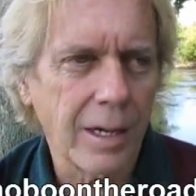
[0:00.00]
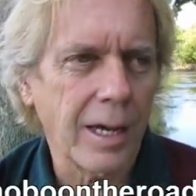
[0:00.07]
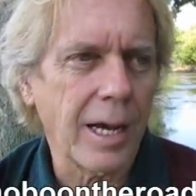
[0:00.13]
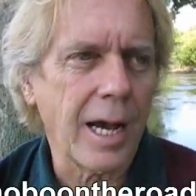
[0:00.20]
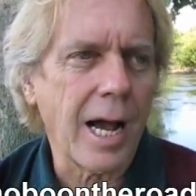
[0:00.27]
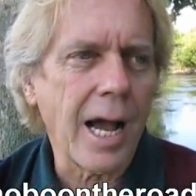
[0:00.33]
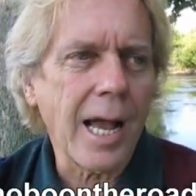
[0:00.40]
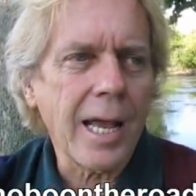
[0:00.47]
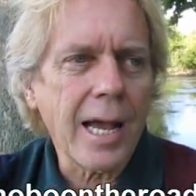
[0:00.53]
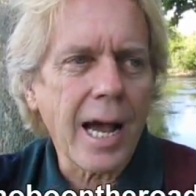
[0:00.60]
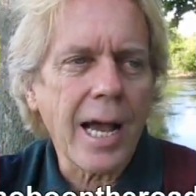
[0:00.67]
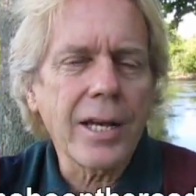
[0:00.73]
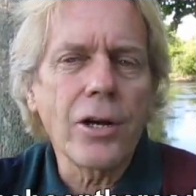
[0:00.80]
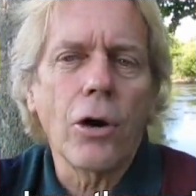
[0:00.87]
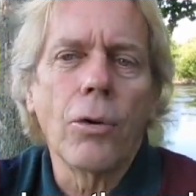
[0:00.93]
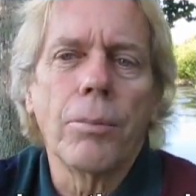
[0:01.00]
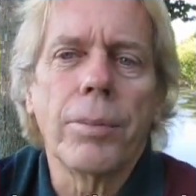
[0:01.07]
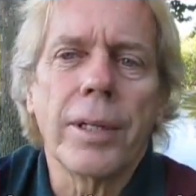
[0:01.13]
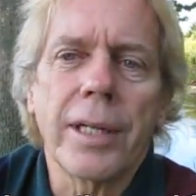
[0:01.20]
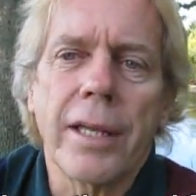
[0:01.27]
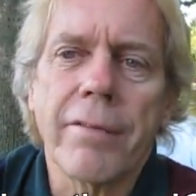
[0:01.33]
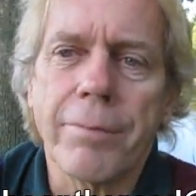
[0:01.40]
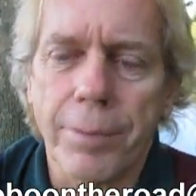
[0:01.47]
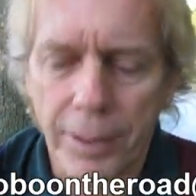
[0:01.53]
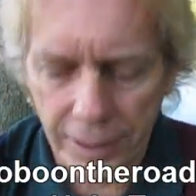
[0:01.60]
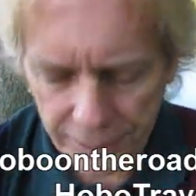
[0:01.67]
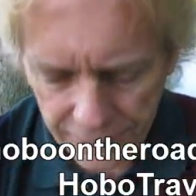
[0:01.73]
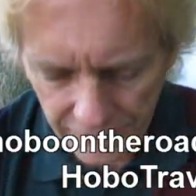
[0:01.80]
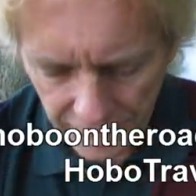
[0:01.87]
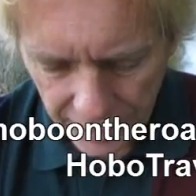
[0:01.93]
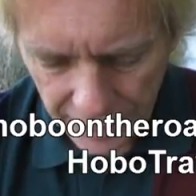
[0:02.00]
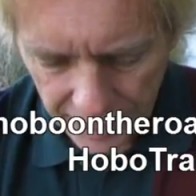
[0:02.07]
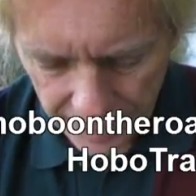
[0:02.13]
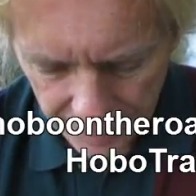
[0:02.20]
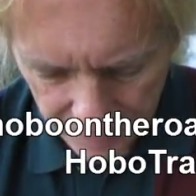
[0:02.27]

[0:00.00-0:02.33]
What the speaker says: I don't believe personally